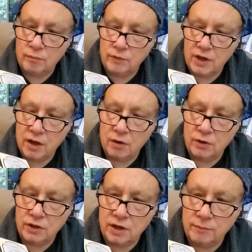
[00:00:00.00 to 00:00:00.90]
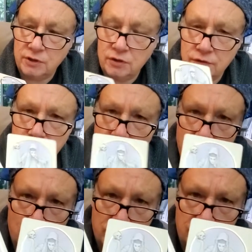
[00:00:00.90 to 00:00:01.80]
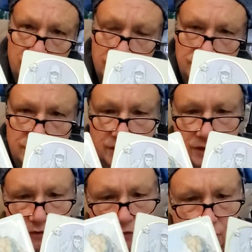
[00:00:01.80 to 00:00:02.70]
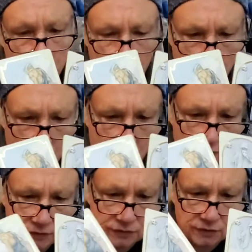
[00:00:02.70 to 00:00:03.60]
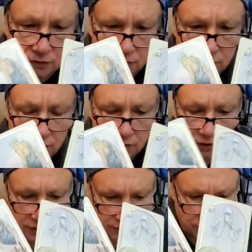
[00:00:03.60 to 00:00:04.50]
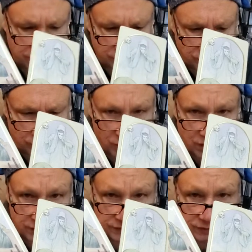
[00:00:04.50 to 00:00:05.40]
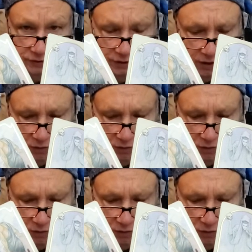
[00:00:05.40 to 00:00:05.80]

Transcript: Now, and I'm clarifying what it is, and I get the Two of Wands here, the Two of Wands, and look how